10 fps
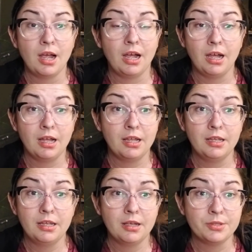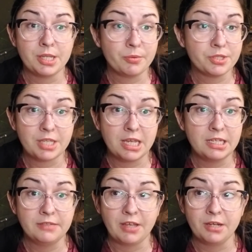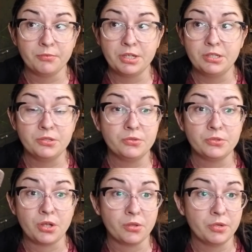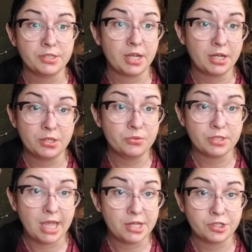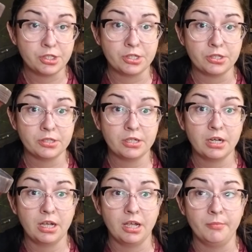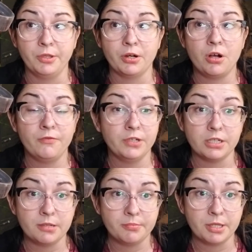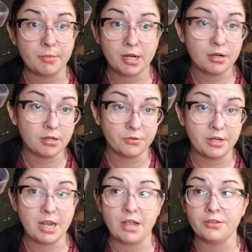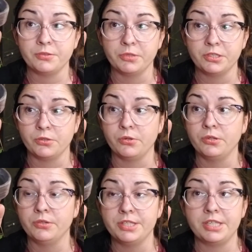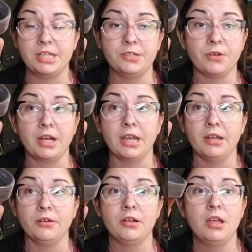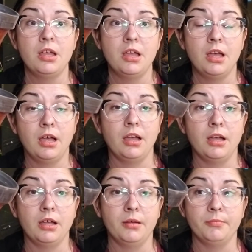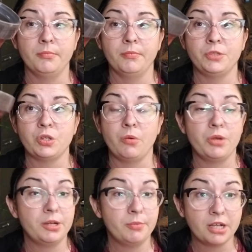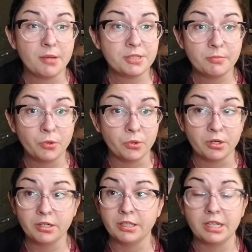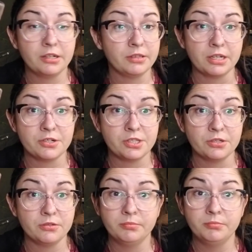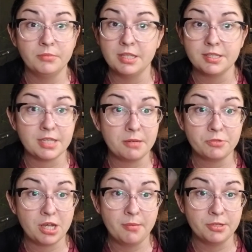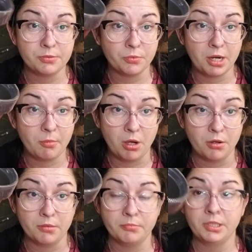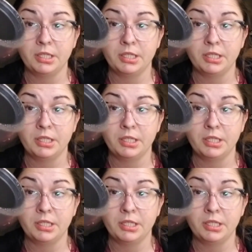I was able to save and reuse all the ones that I used last year. They're all filled up in my greenhouse with soil and seeds right now. So I wanted to pick up some more. They're still in the same shape as when I bought them.